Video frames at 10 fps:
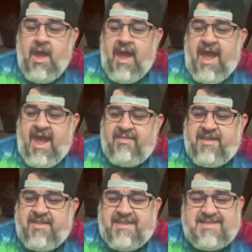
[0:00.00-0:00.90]
And
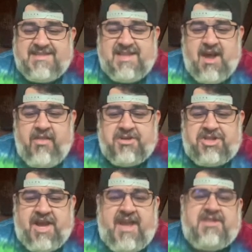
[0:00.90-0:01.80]
then this is the other
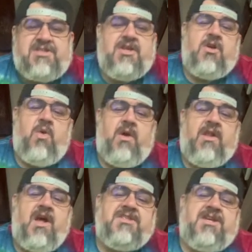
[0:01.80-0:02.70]
change to the
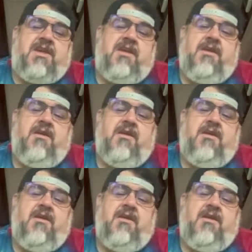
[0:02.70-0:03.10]
CoinLogic